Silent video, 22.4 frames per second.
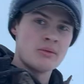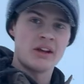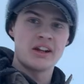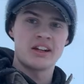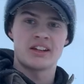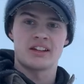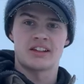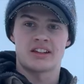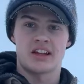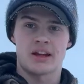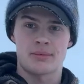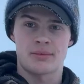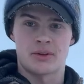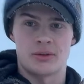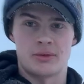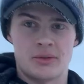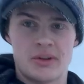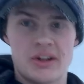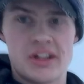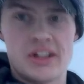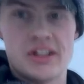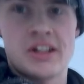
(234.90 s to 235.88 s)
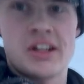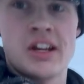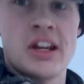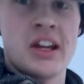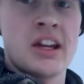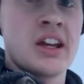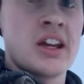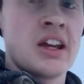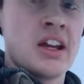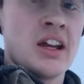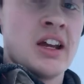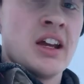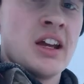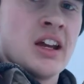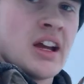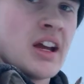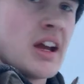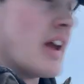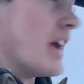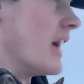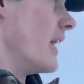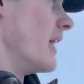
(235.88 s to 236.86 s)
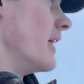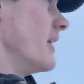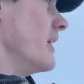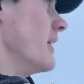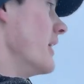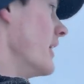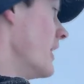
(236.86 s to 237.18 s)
it to the top of the ridge, and